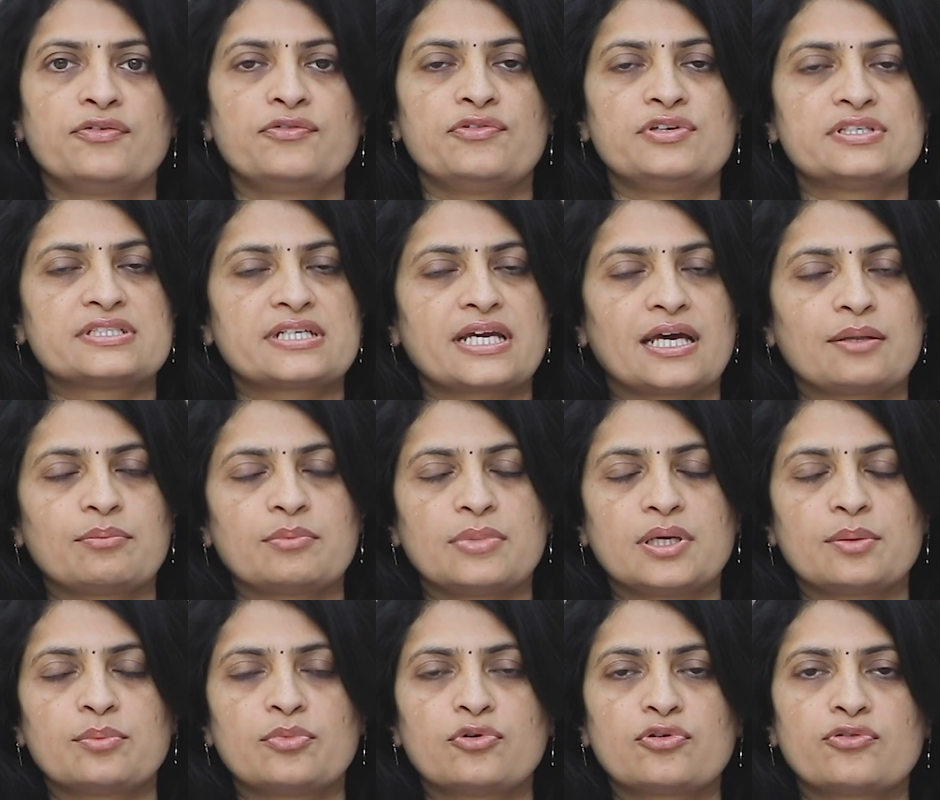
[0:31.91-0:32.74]
which can
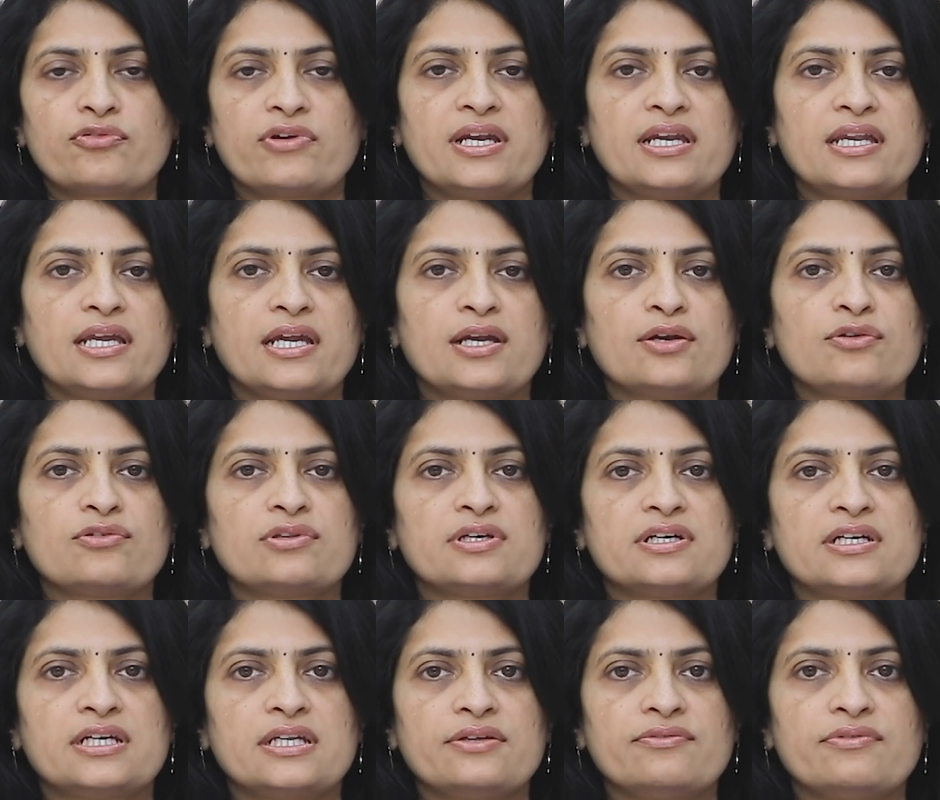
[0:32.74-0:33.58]
be about 28 to
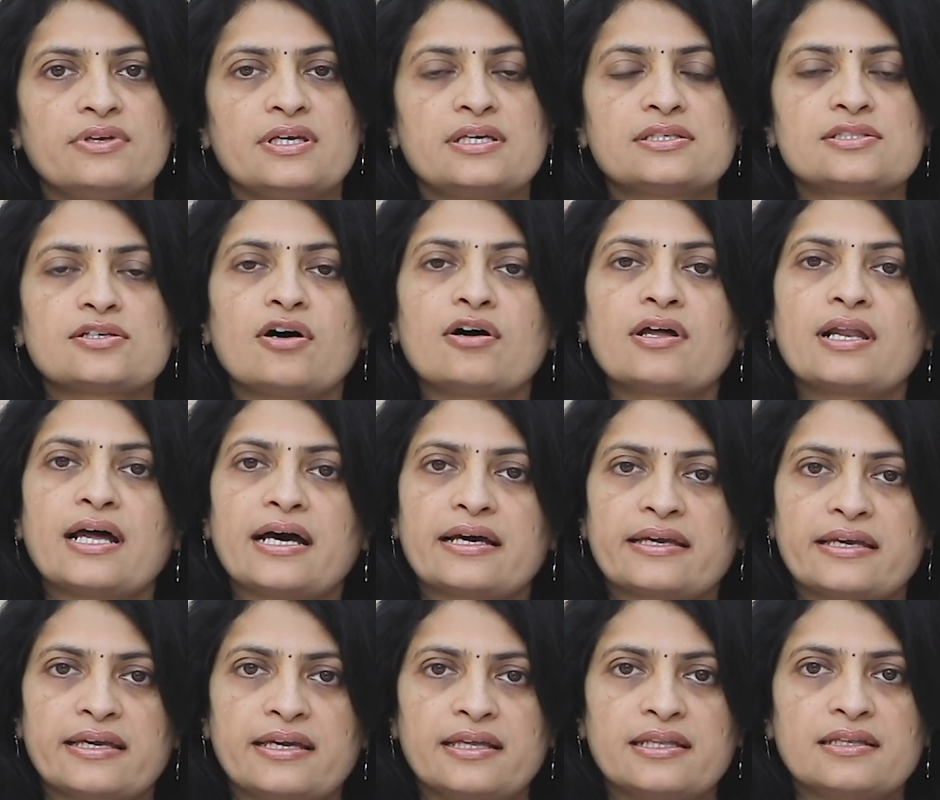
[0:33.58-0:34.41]
30 weeks or
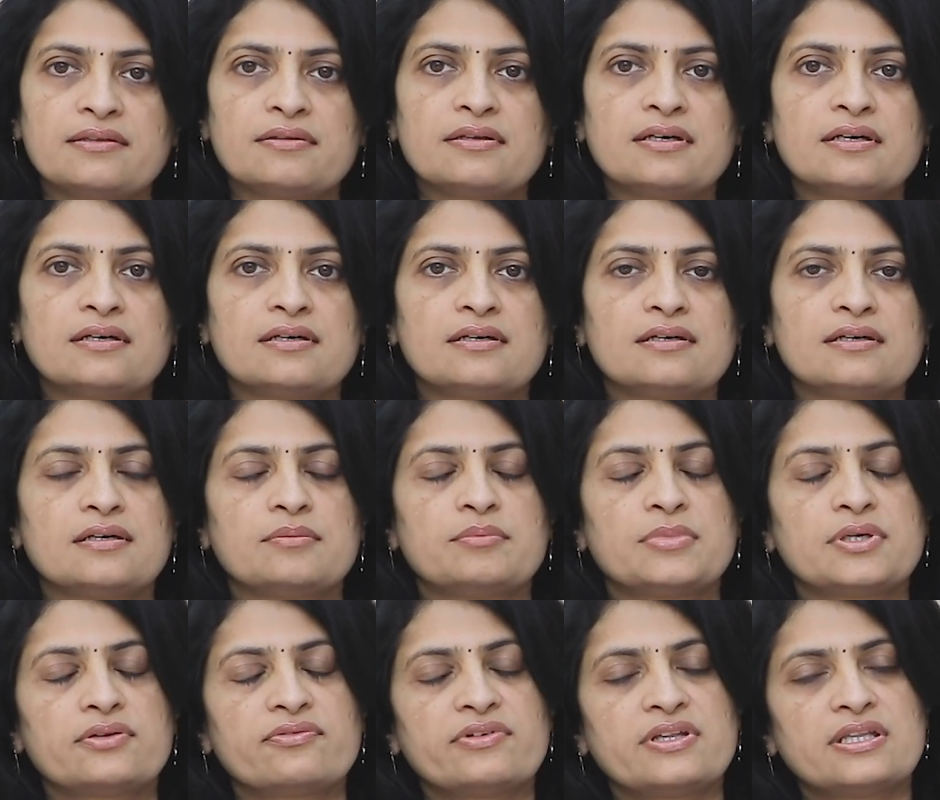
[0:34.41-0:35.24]
again
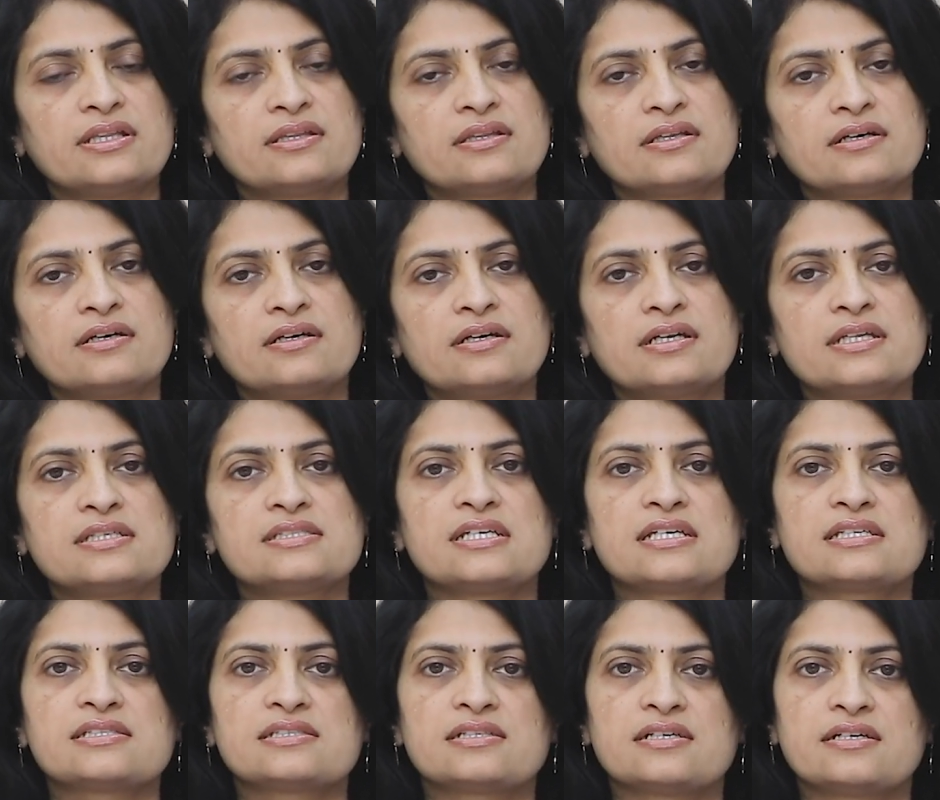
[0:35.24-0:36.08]
between
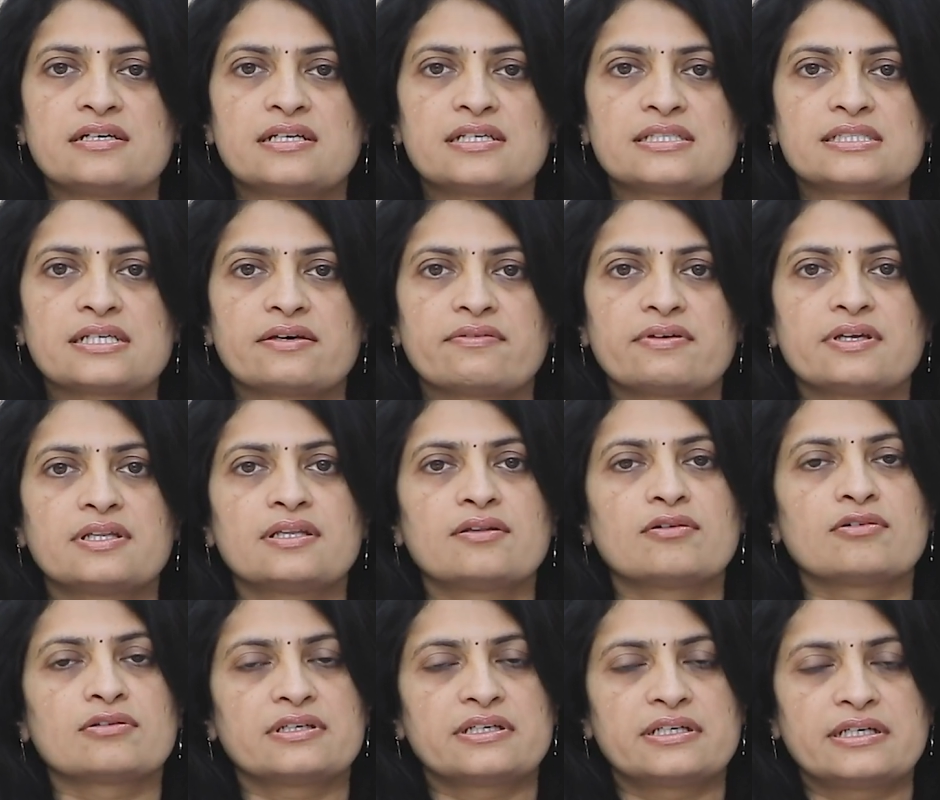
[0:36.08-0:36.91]
36,
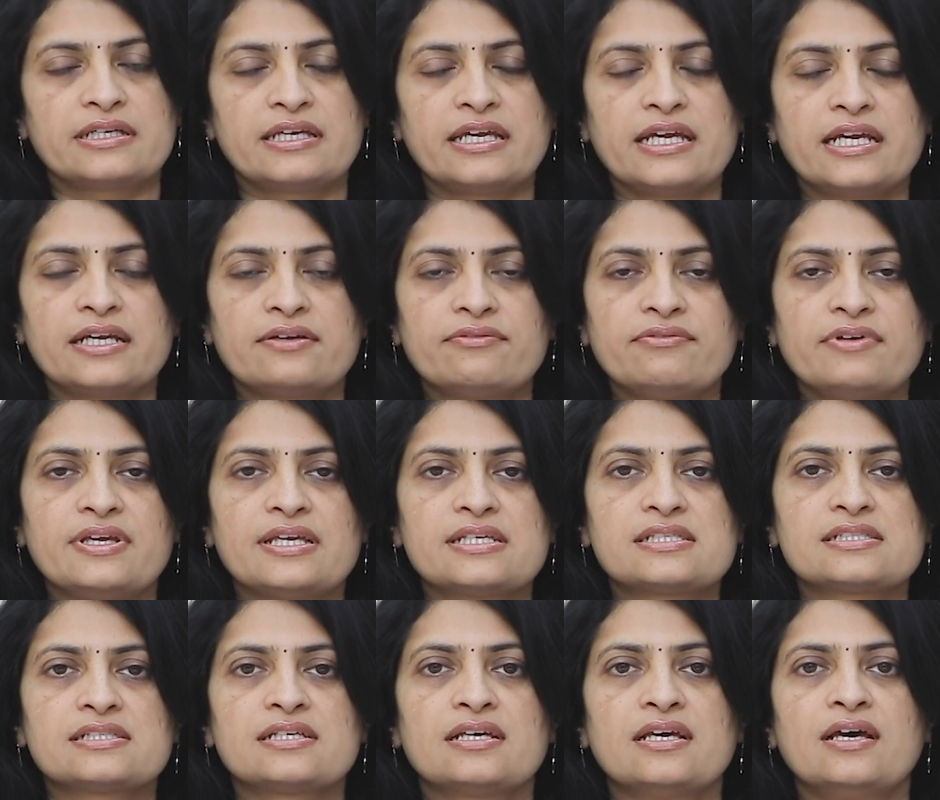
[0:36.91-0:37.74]
37 or 38
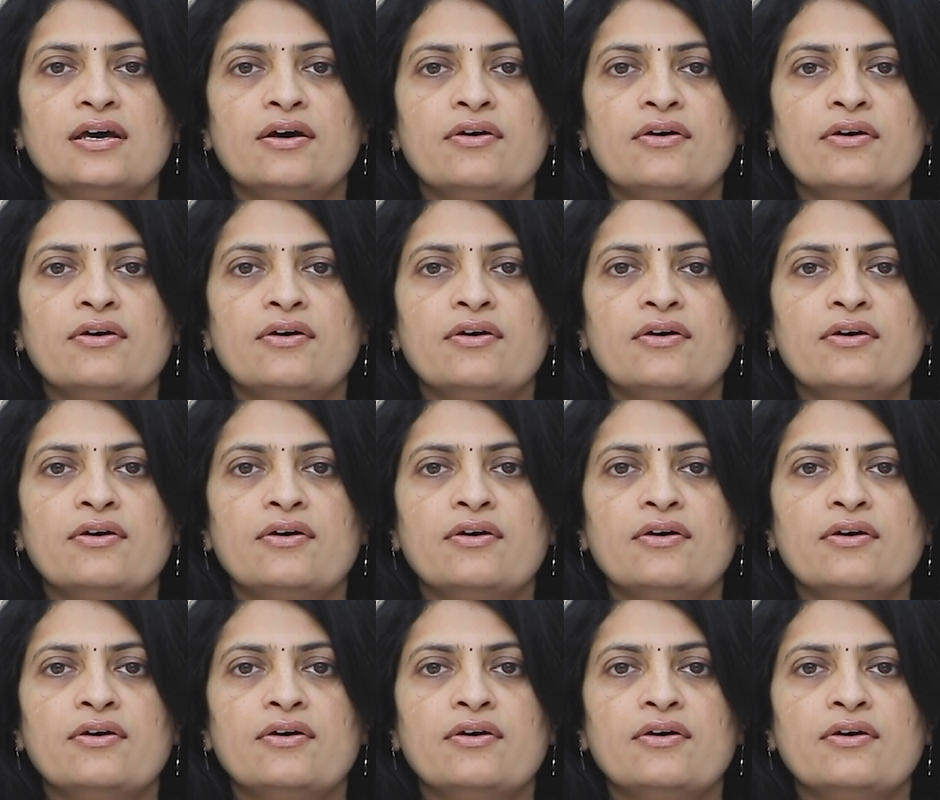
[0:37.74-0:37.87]
weeks,